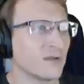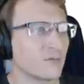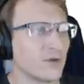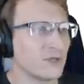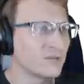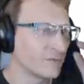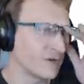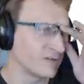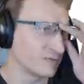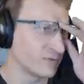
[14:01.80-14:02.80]
raised the
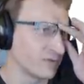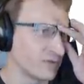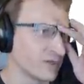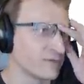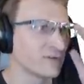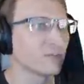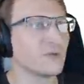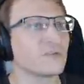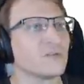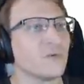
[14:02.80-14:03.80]
possibility of
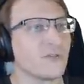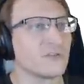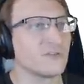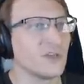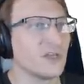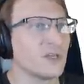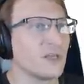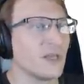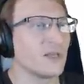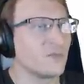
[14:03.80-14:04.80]
dismissal with
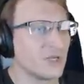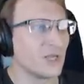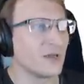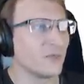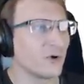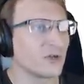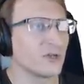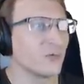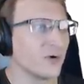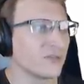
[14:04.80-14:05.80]
CIG and began
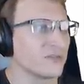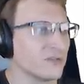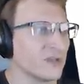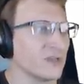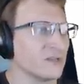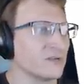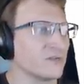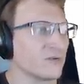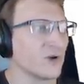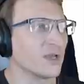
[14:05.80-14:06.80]
working with CIG to
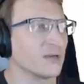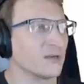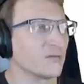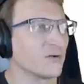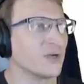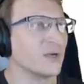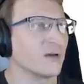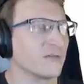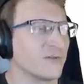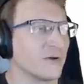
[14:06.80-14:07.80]
try and agree
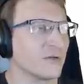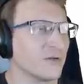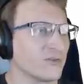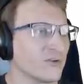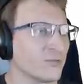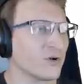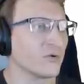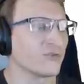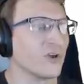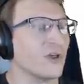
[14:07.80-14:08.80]
on a fair and efficient
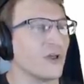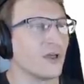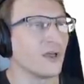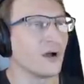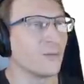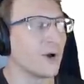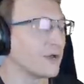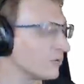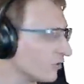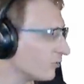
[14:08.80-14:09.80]
approach. Um,
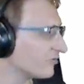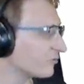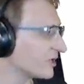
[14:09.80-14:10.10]
I don't know if we